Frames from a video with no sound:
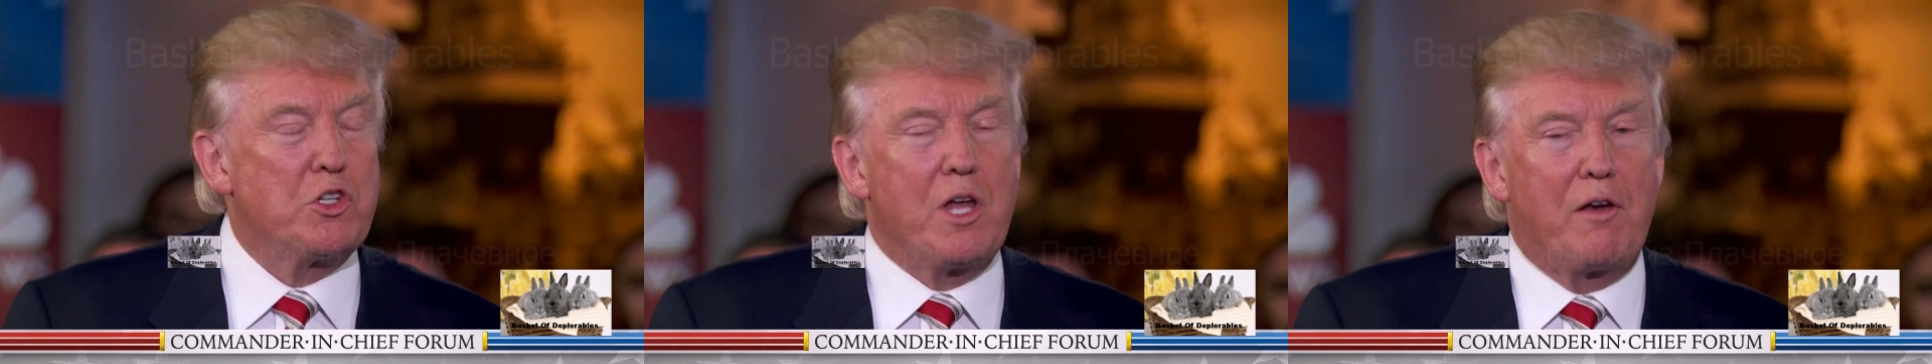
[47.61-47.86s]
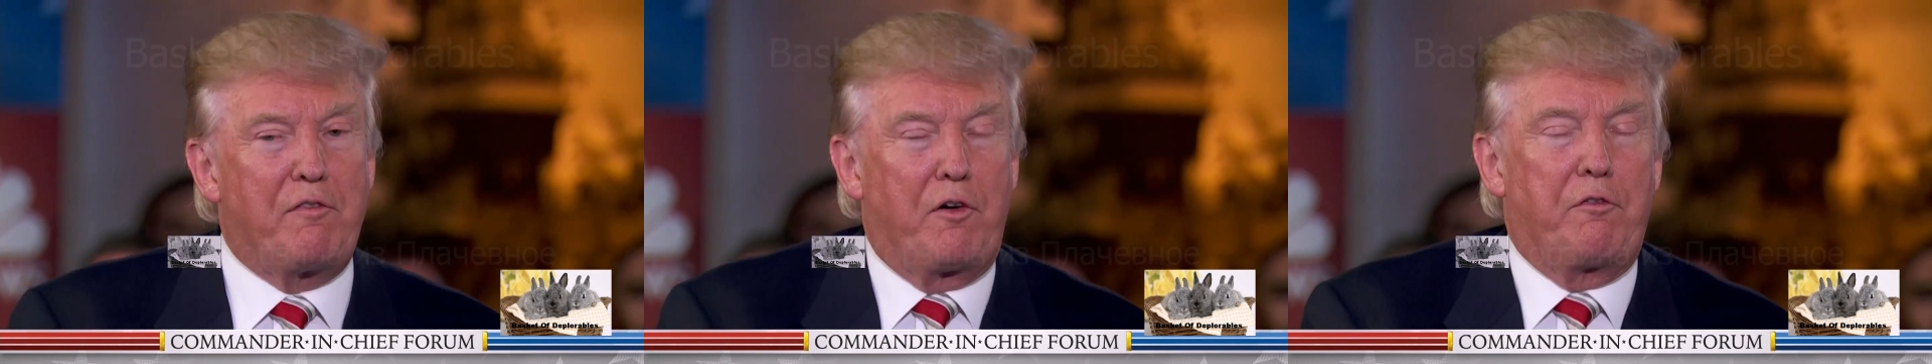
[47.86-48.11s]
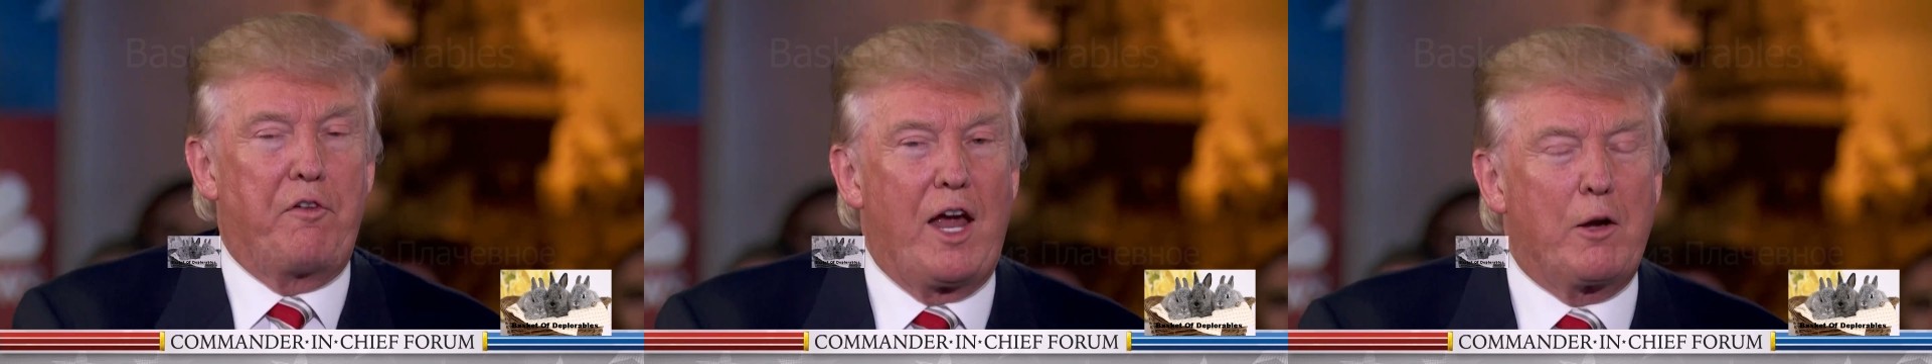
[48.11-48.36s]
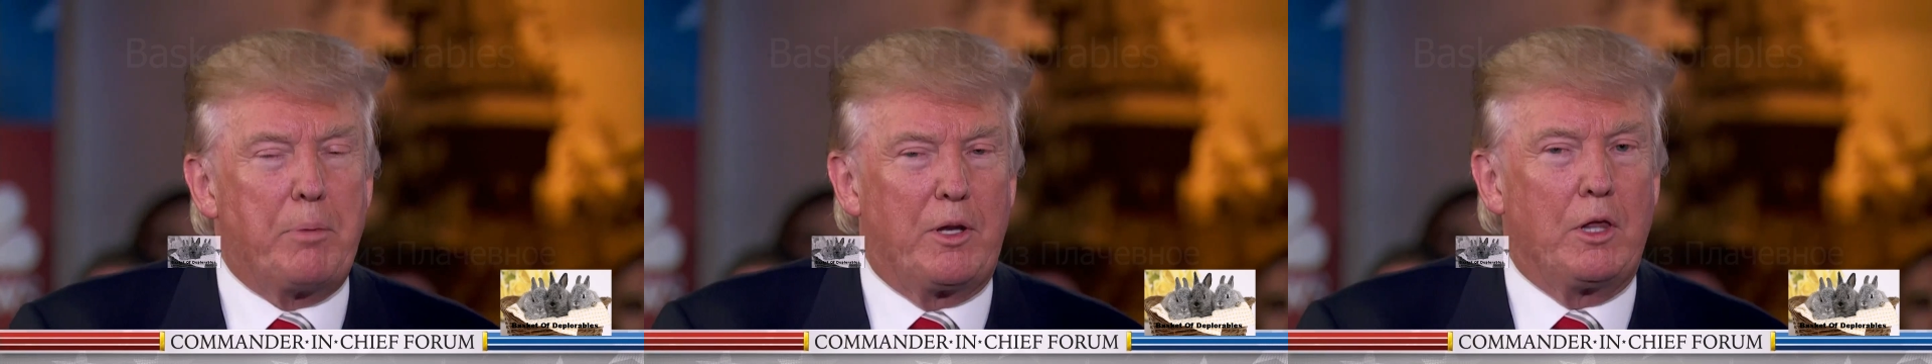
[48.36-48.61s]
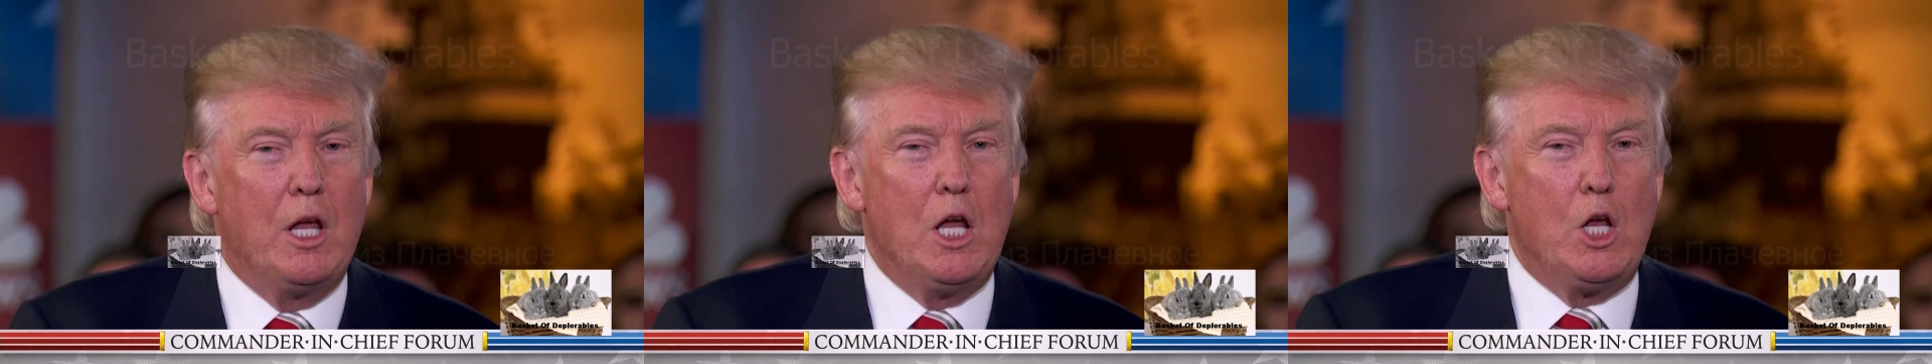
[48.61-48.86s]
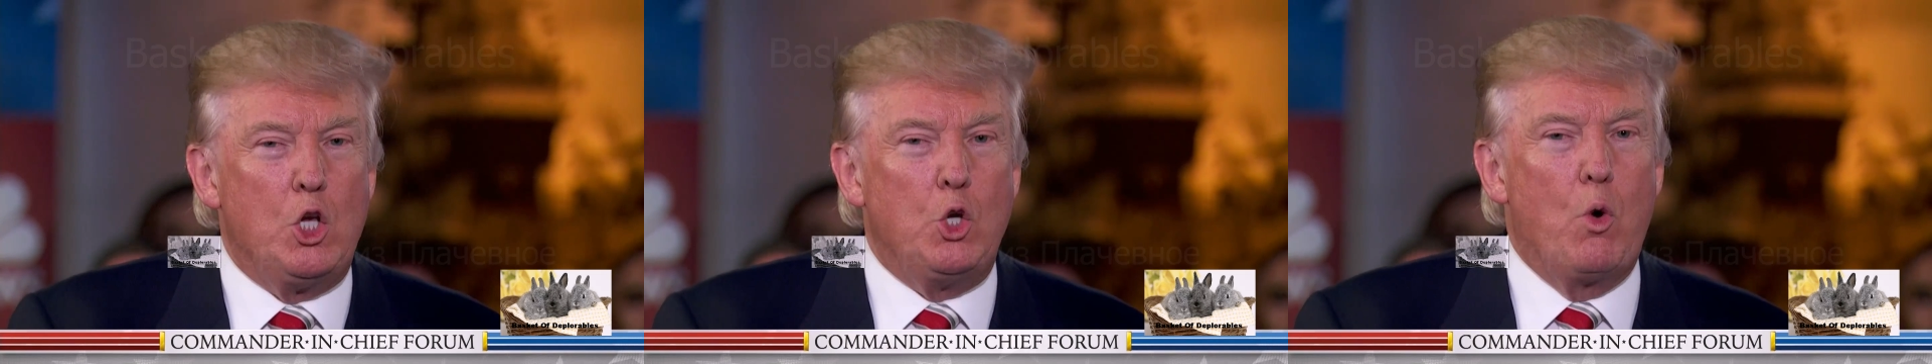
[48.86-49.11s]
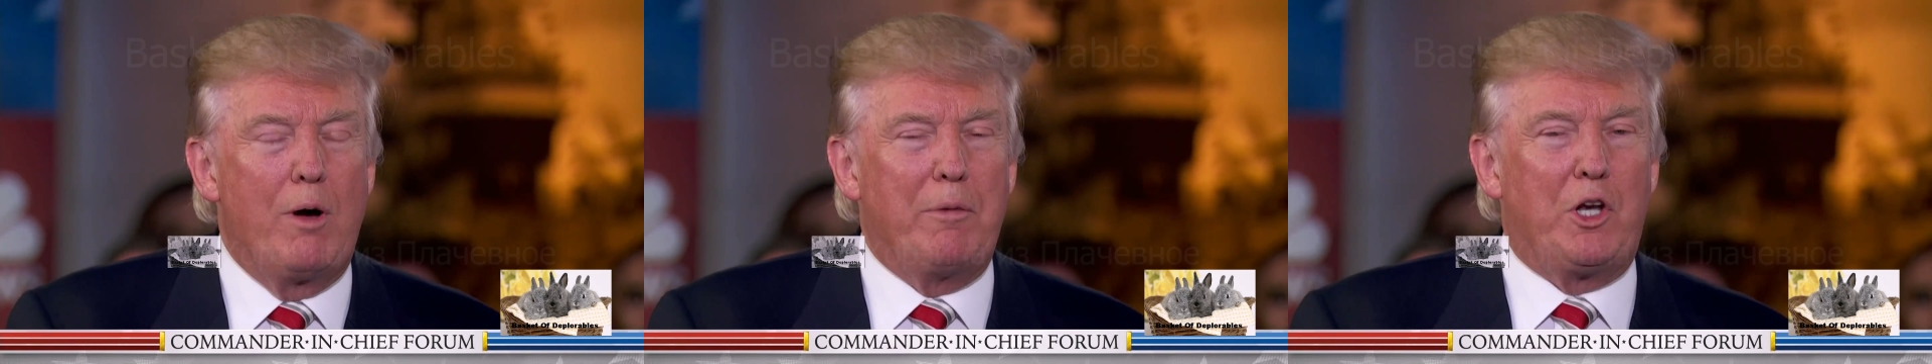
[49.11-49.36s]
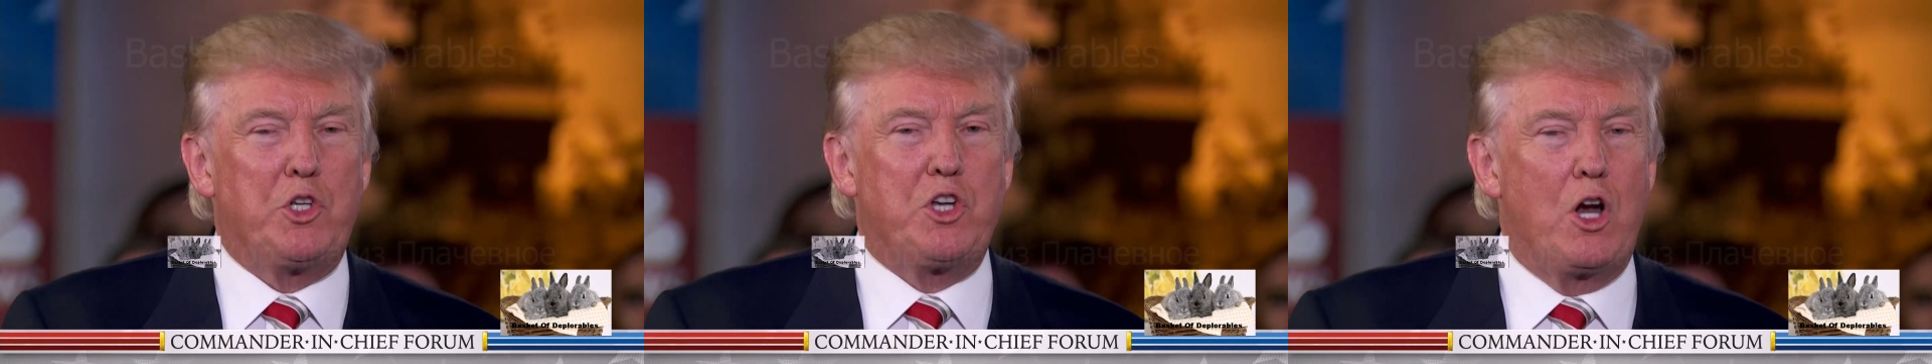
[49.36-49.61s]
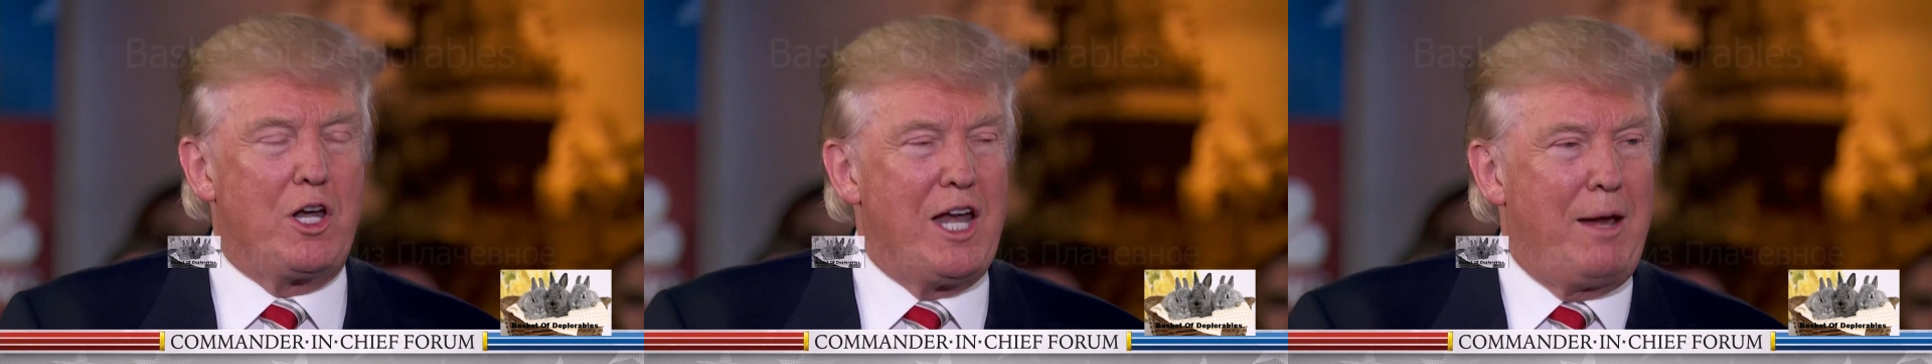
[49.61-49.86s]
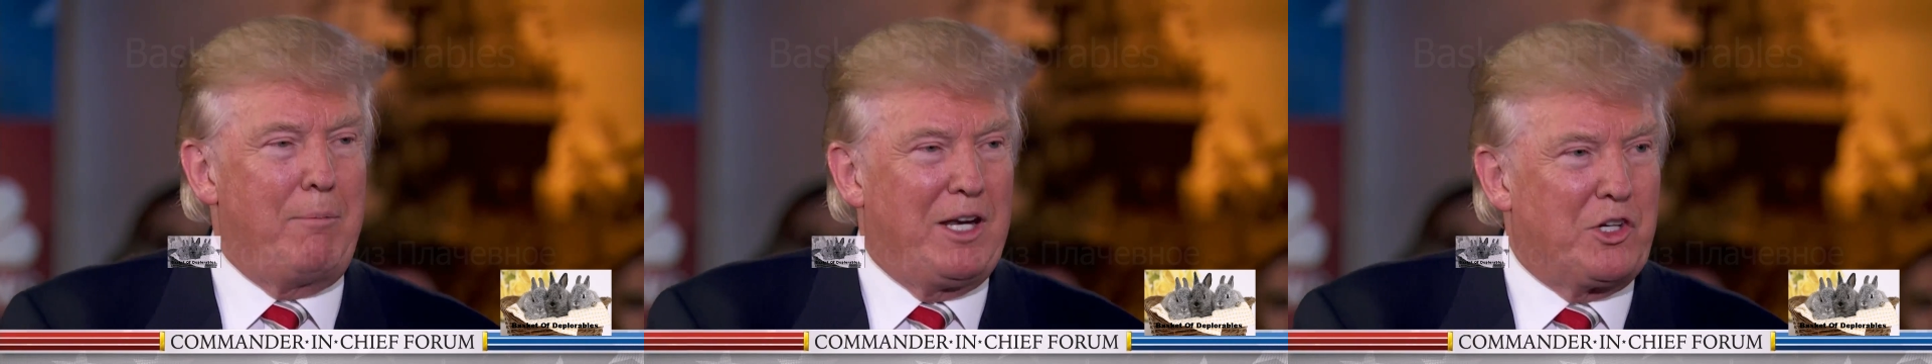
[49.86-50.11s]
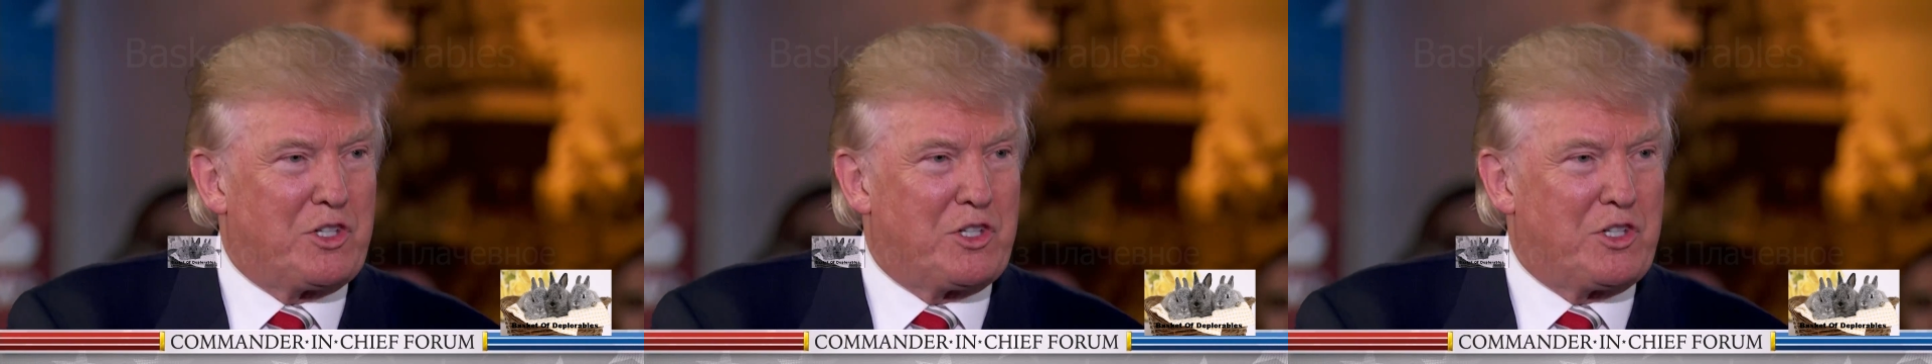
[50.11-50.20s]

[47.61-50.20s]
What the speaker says: that for a fact, but do you want me to start naming